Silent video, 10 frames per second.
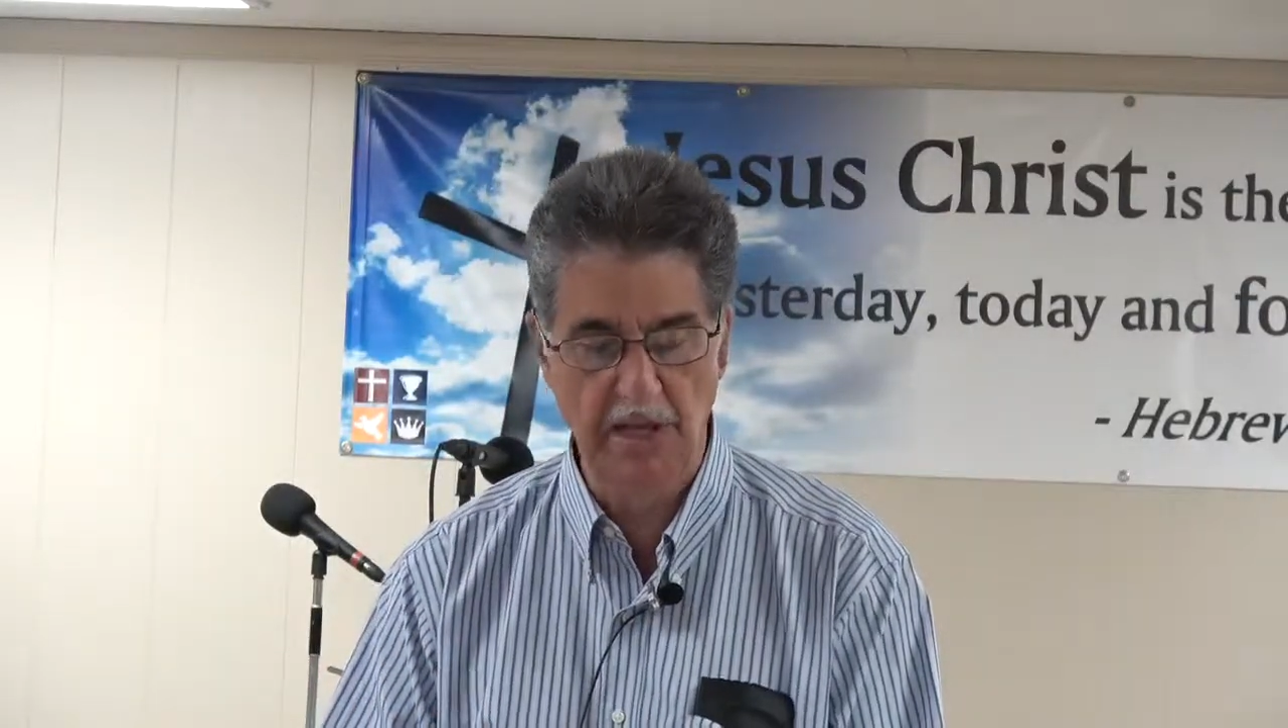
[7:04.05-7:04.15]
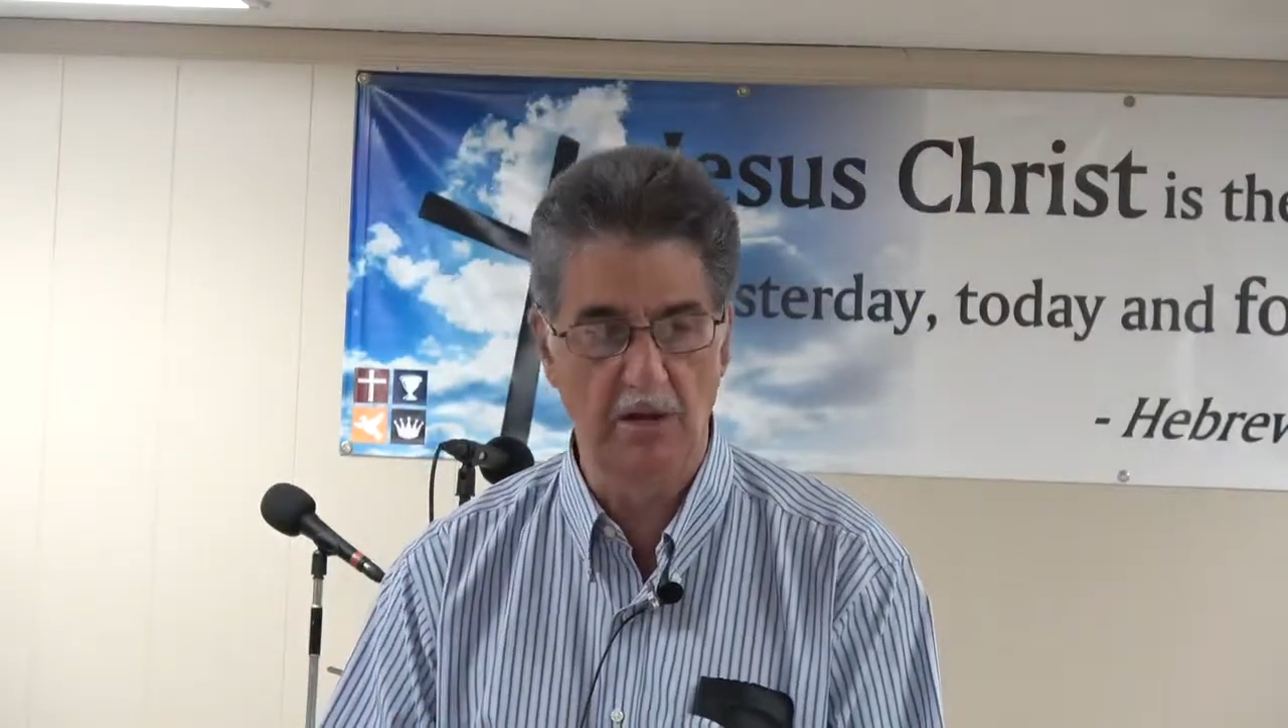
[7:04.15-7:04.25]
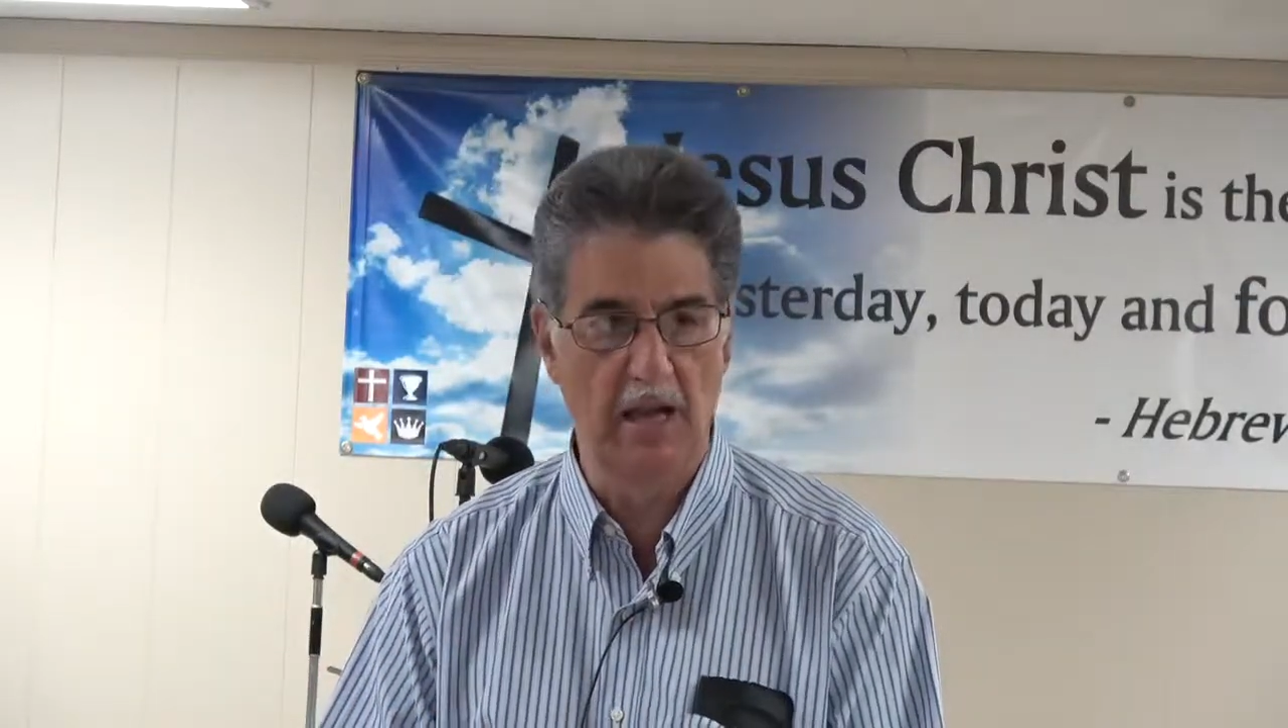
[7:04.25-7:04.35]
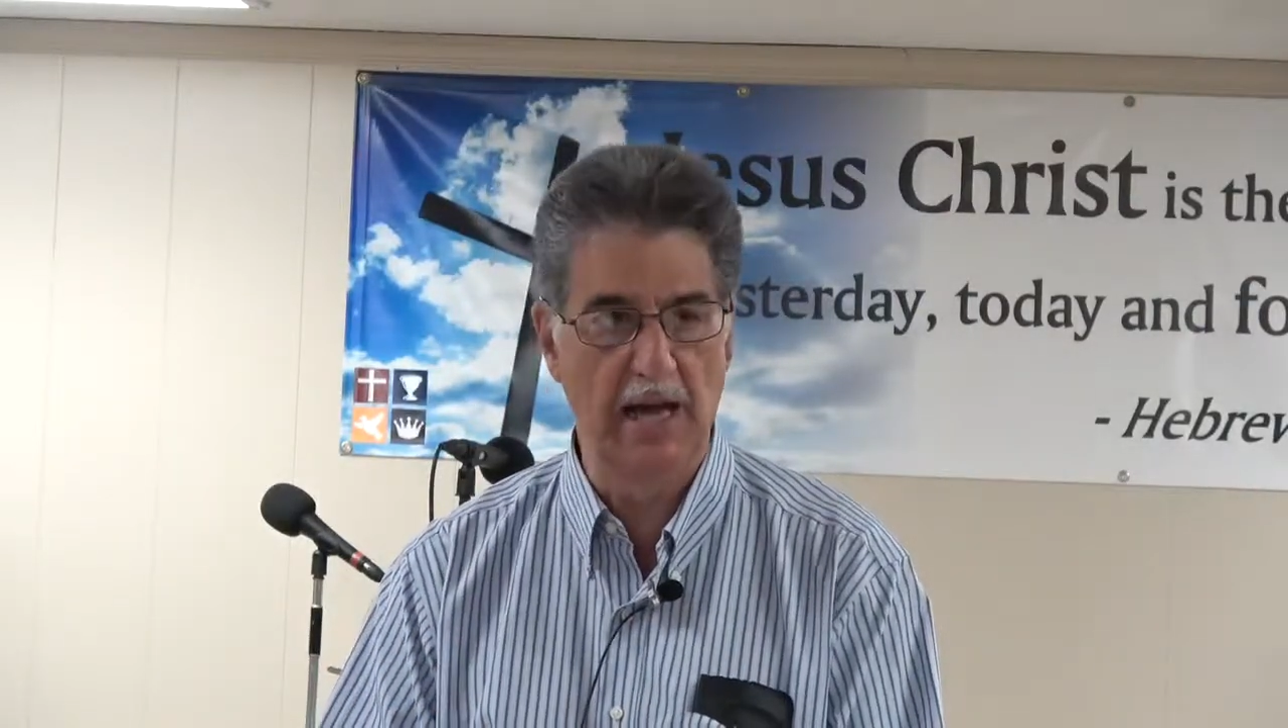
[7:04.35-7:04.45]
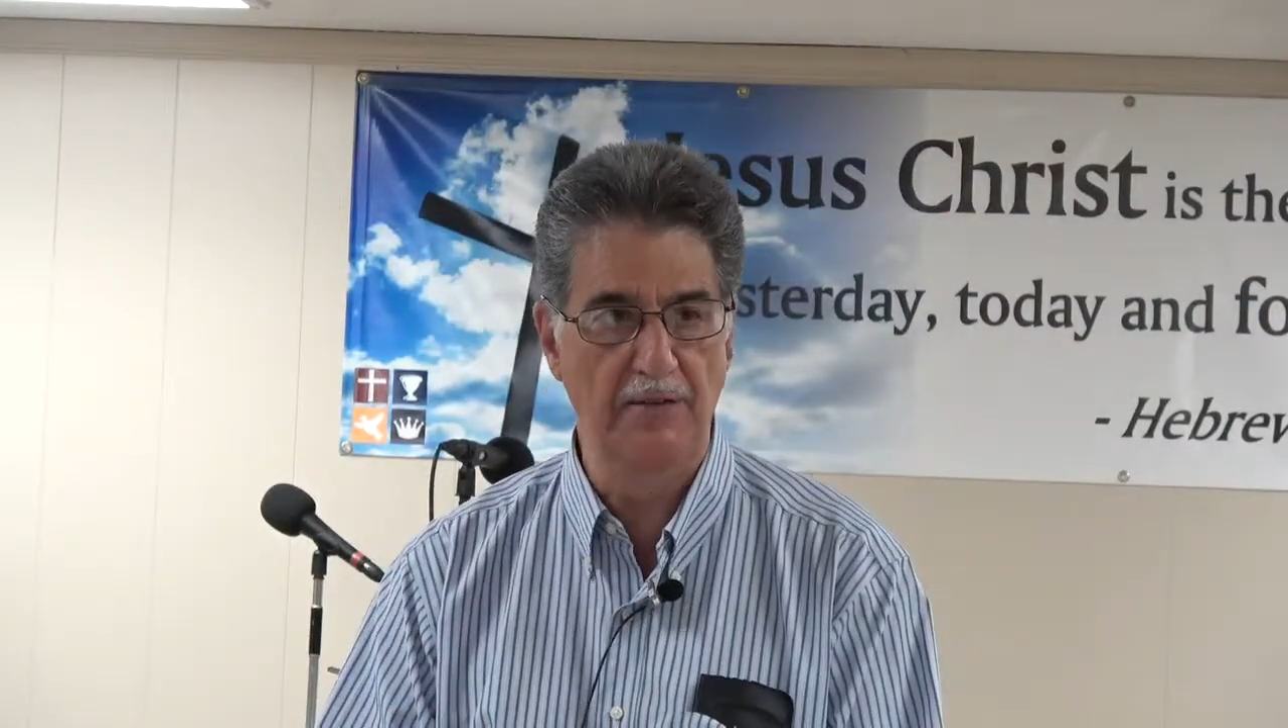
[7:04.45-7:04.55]
your
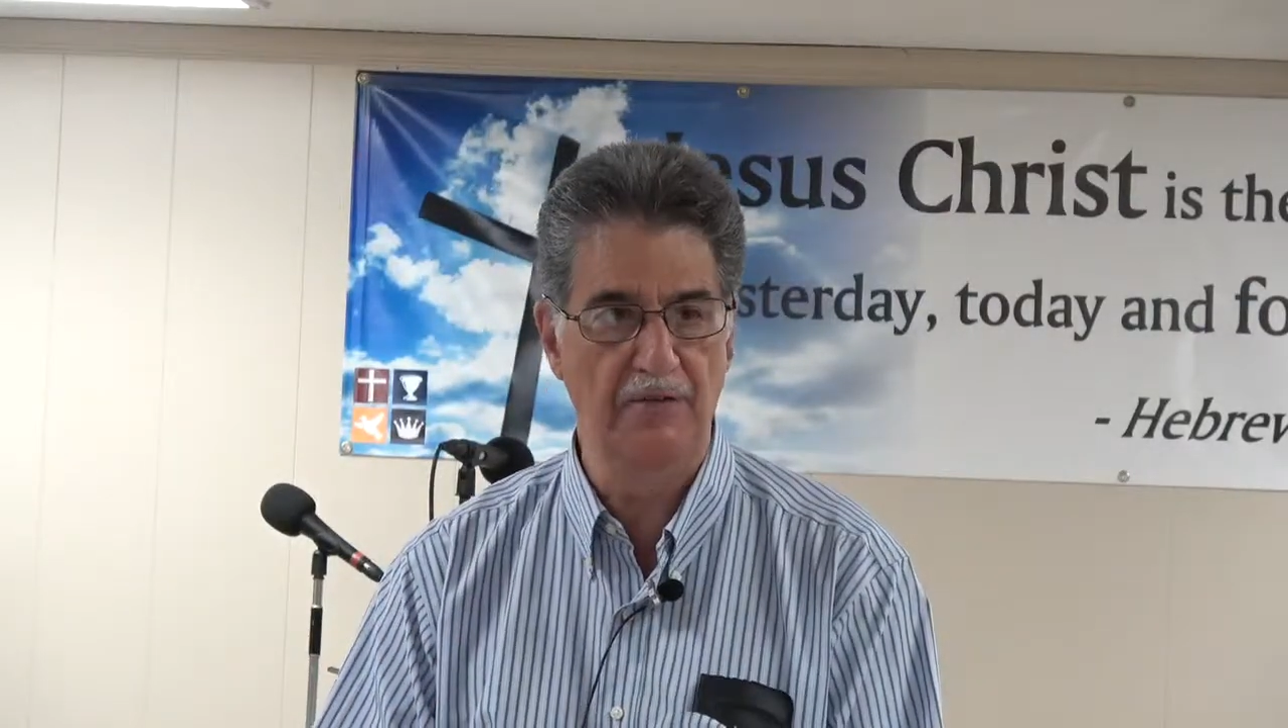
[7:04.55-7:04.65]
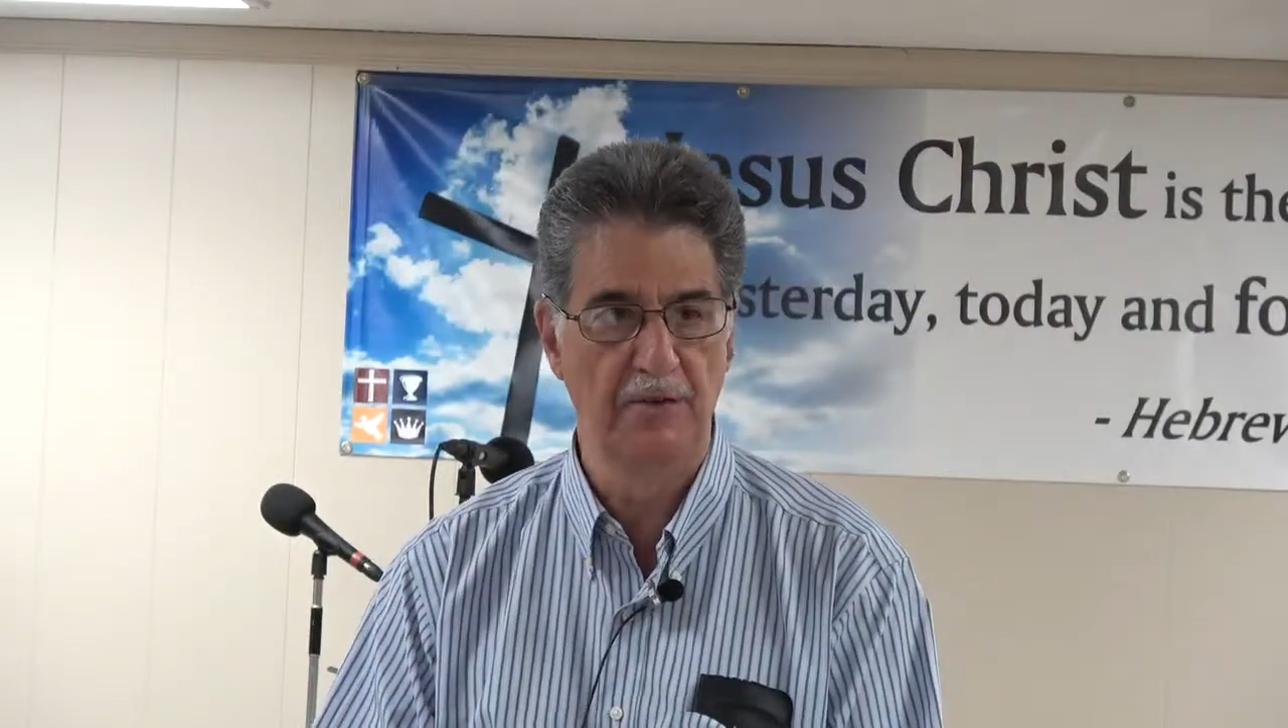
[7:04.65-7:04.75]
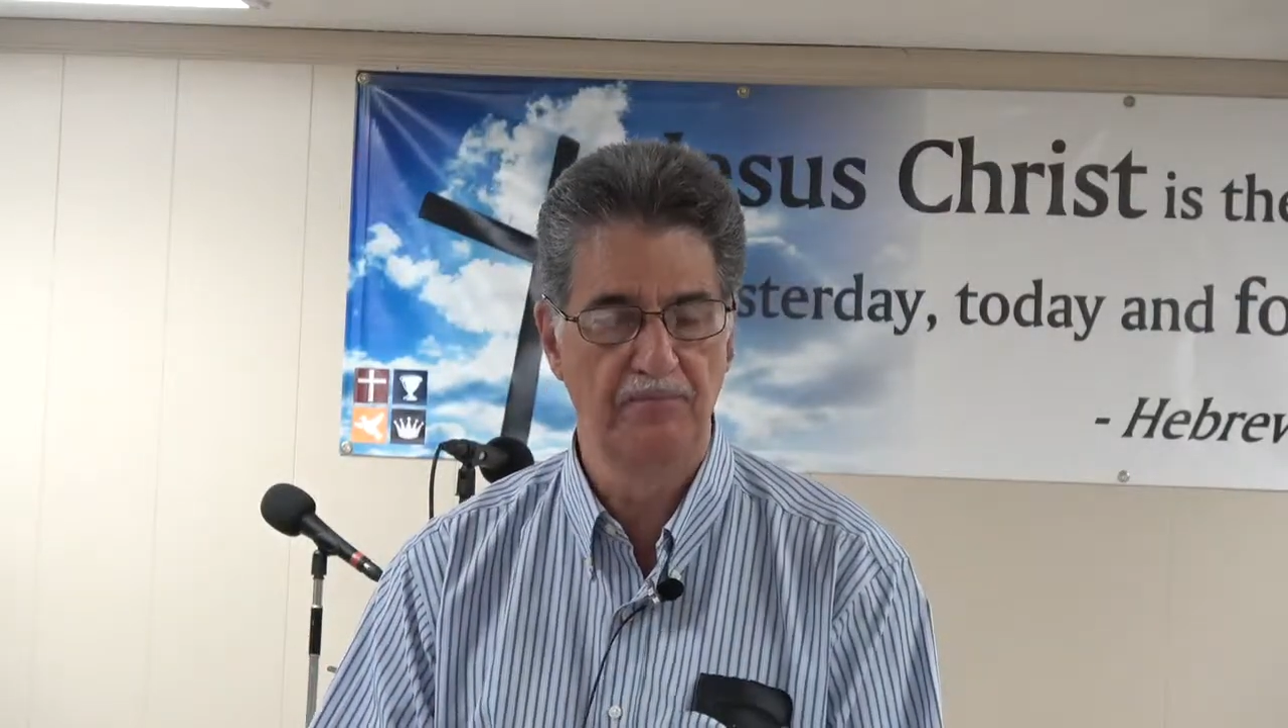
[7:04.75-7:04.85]
life,